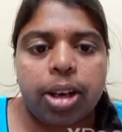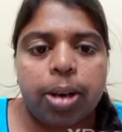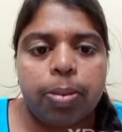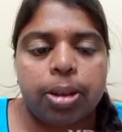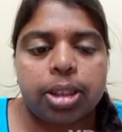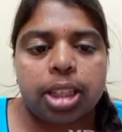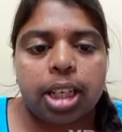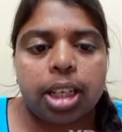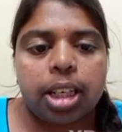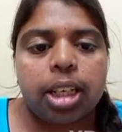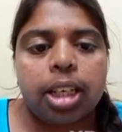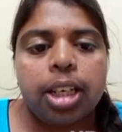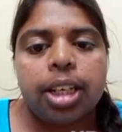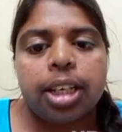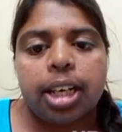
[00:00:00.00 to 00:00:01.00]
transferred
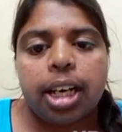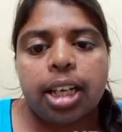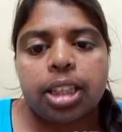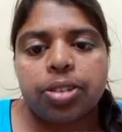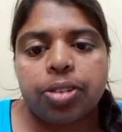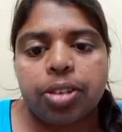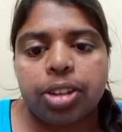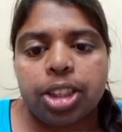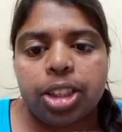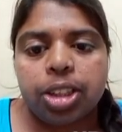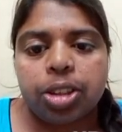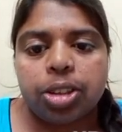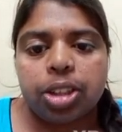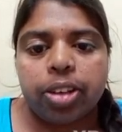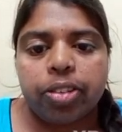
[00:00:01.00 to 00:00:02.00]
into the
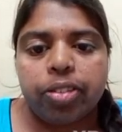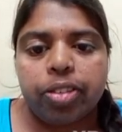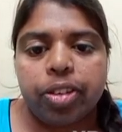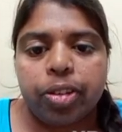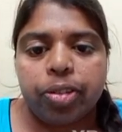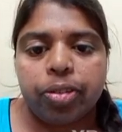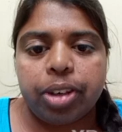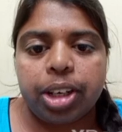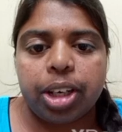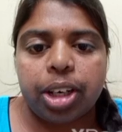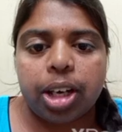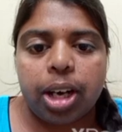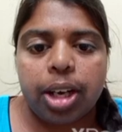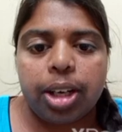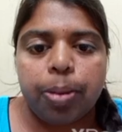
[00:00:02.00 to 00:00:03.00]
firmware
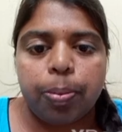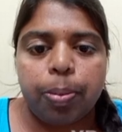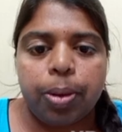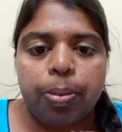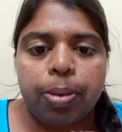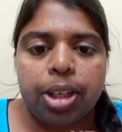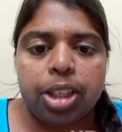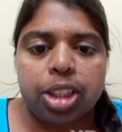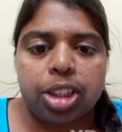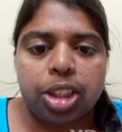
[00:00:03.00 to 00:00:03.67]
implementation using